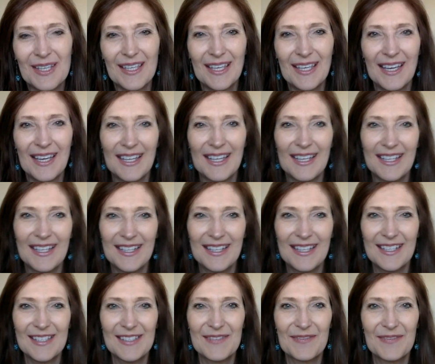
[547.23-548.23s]
Yeah, it
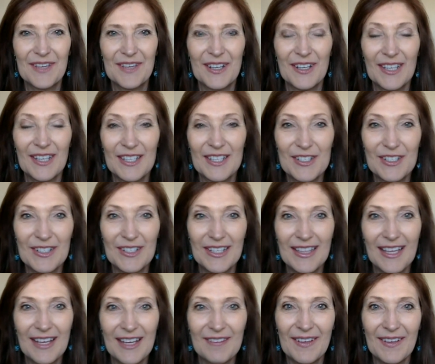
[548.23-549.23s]
is very
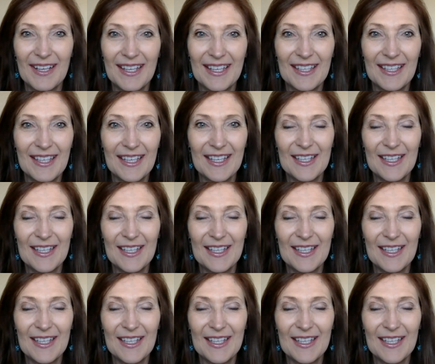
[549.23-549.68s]
enduring that way.